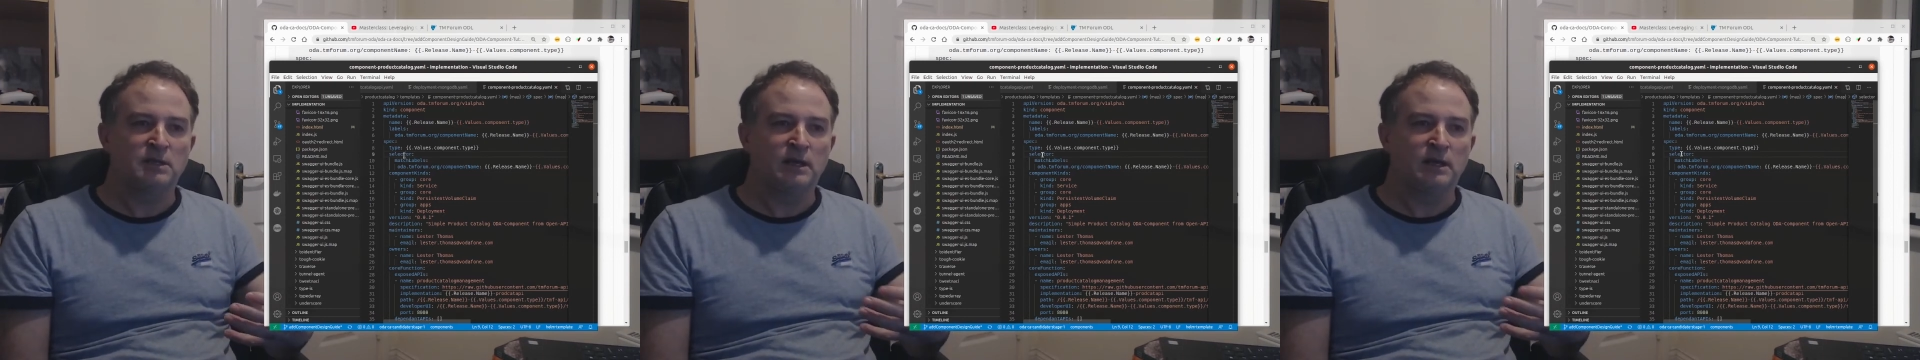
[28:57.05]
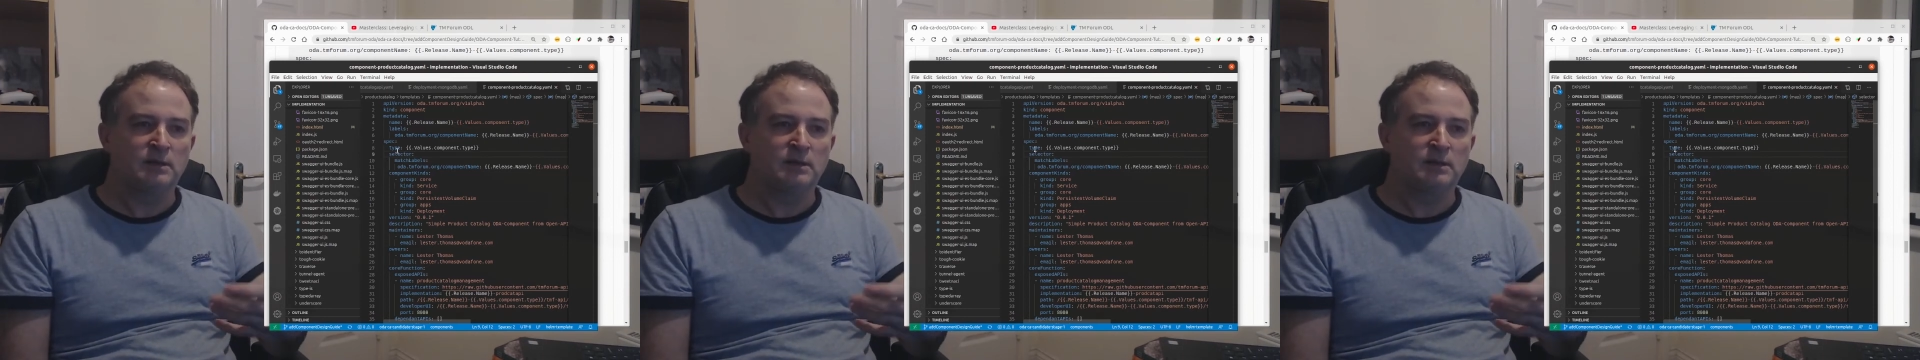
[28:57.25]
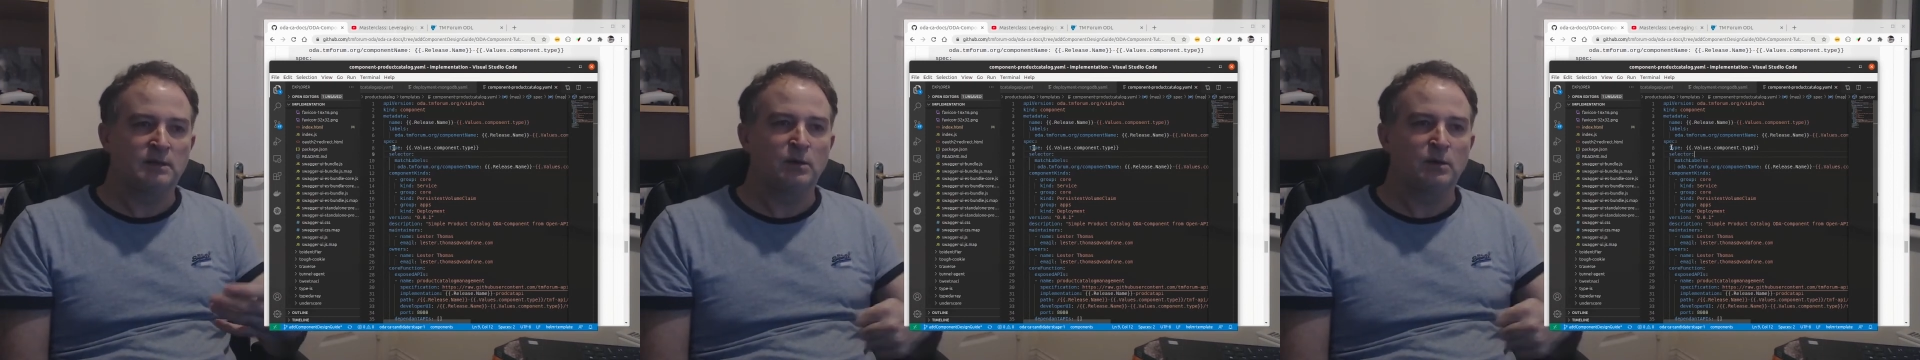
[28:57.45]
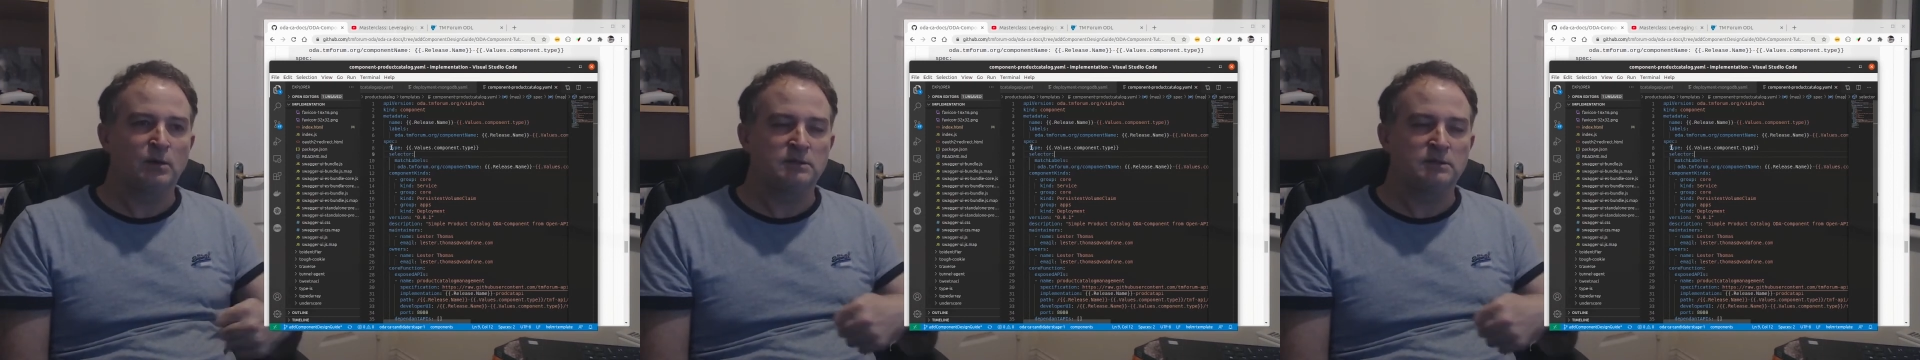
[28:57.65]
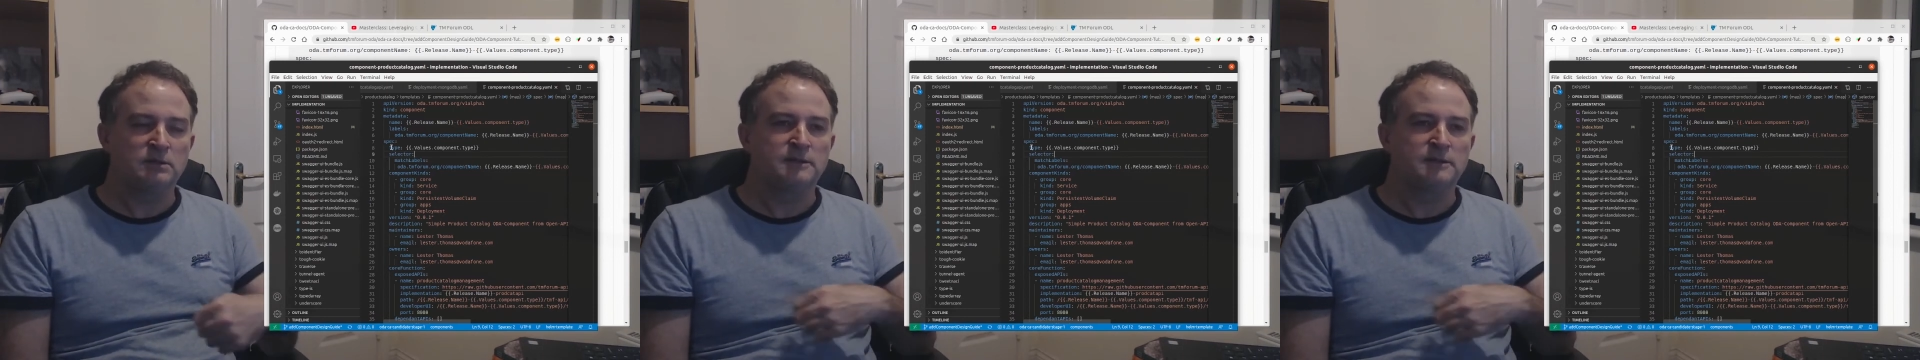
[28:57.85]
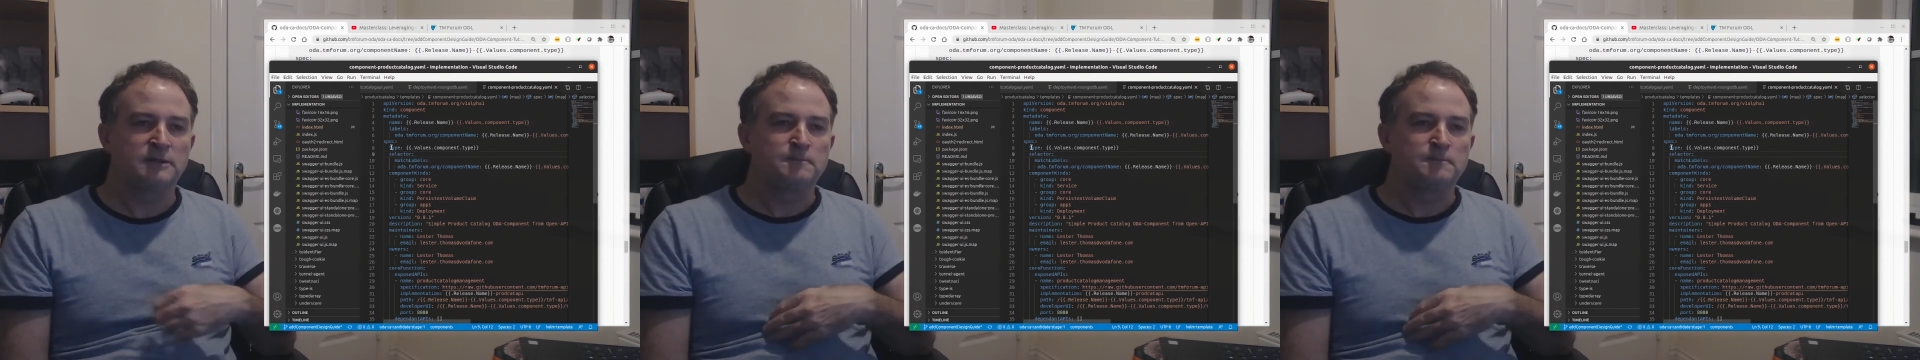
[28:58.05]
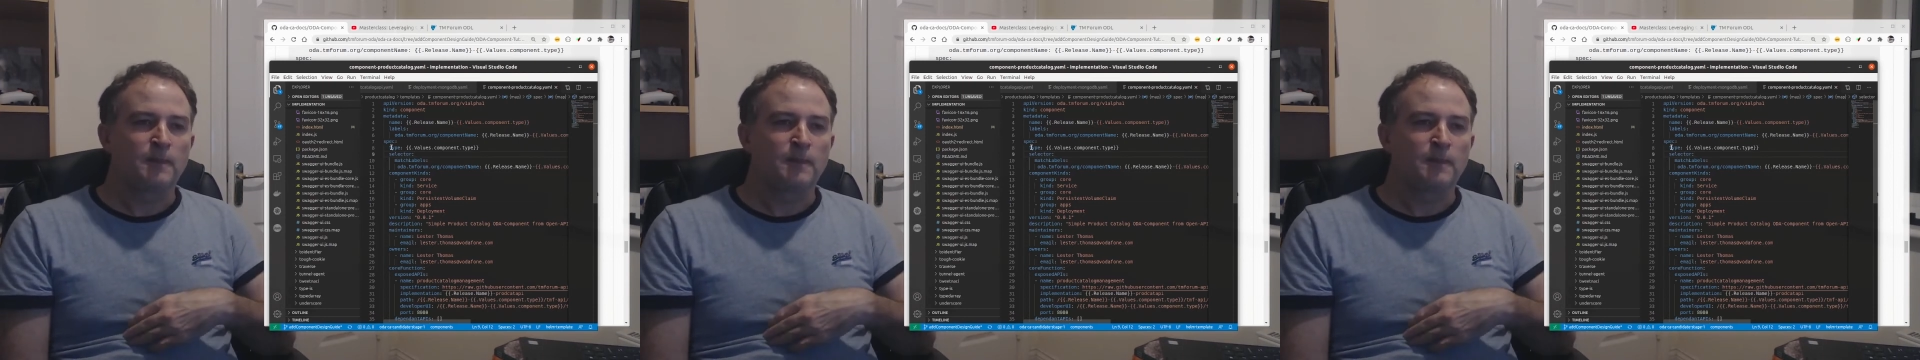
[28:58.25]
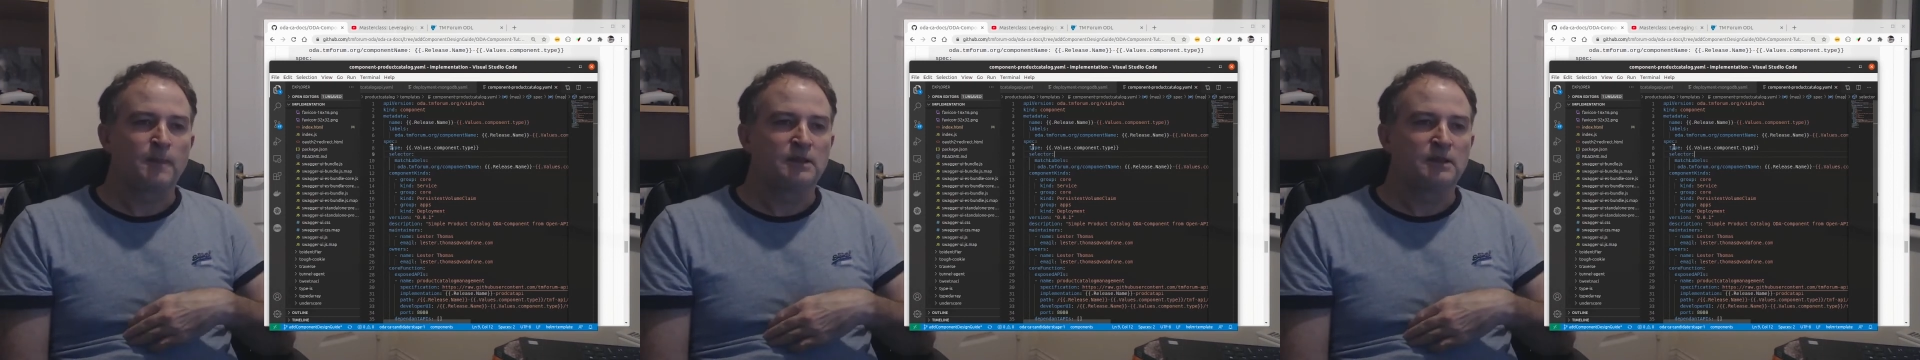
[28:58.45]
component.
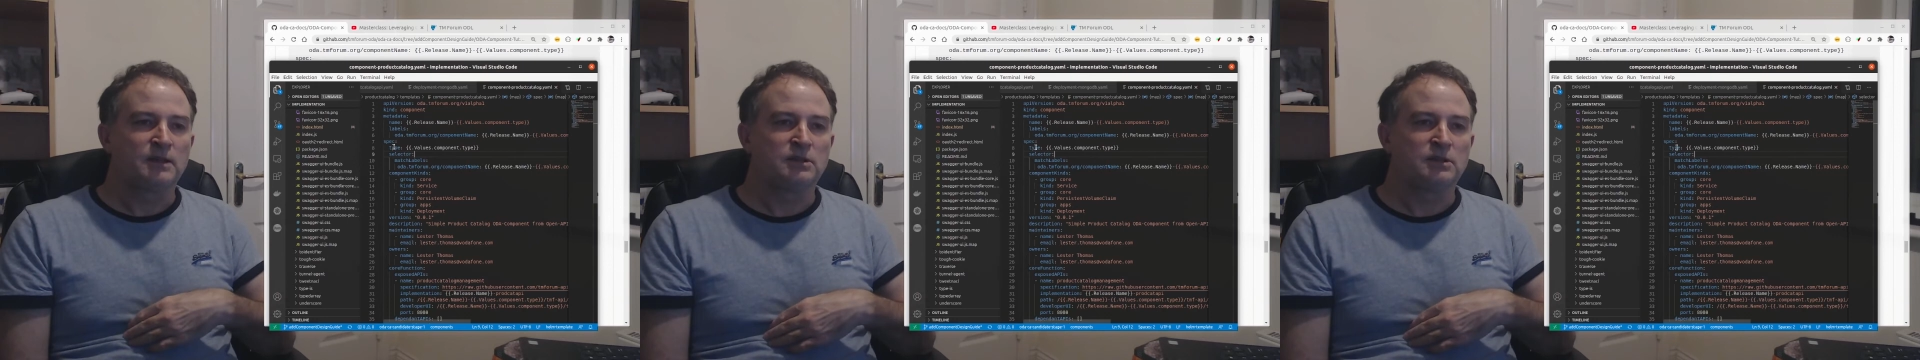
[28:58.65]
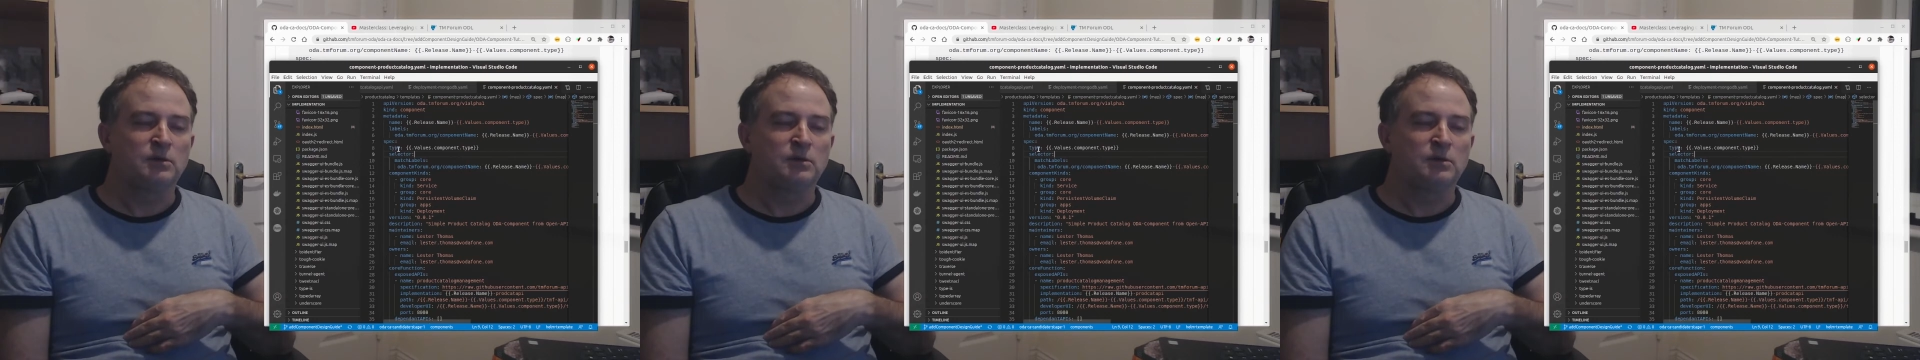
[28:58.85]
So